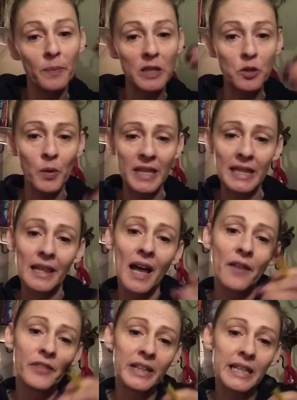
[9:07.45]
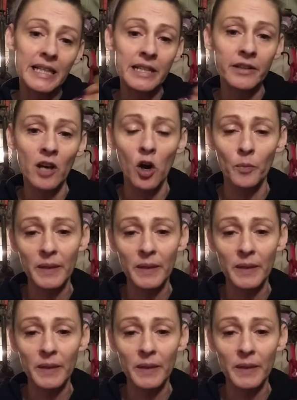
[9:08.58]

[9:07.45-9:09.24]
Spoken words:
between love and ego,